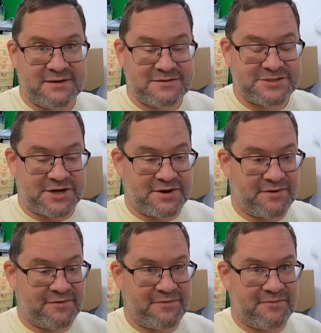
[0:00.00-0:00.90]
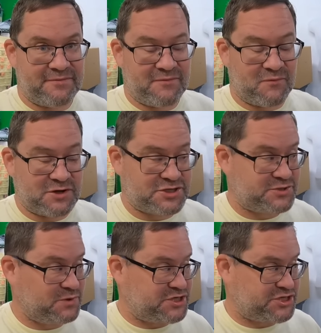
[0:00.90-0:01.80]
So we're,
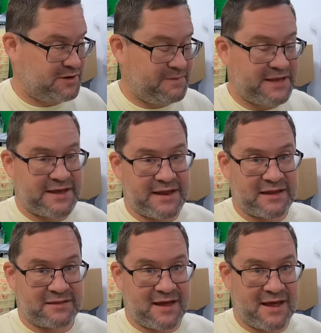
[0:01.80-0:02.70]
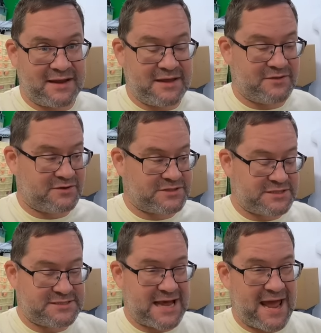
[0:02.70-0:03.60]
we should be getting that either
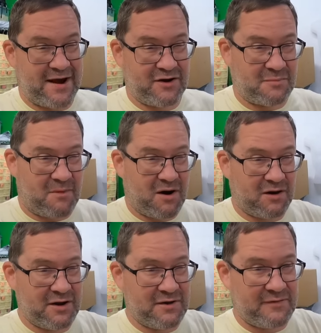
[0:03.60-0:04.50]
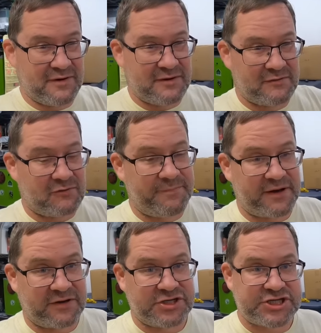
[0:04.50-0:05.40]
today or tomorrow. We'll be
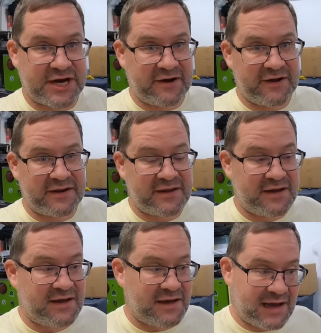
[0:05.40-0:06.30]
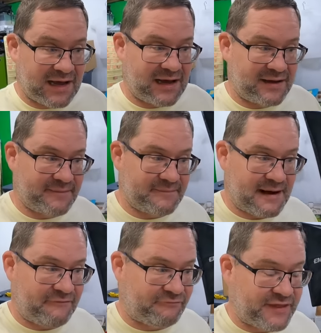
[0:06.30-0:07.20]
able to share it. Um,
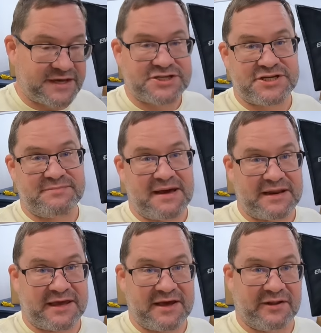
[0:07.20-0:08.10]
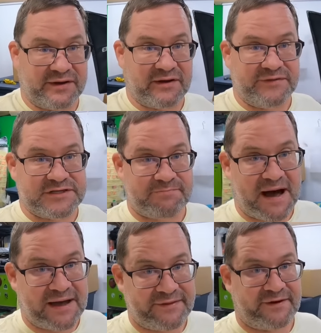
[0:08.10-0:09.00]
I think she made a killing on this
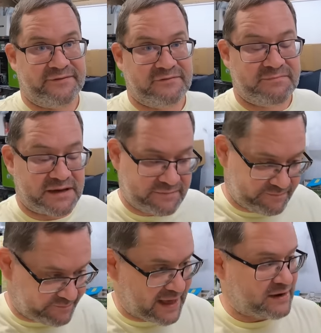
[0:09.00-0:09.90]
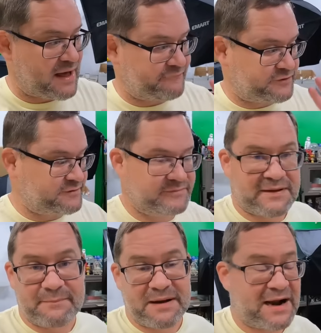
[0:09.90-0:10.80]
buy though, but that'll have to,
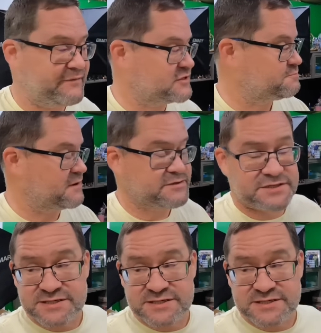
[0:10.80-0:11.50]
I'm not even supposed to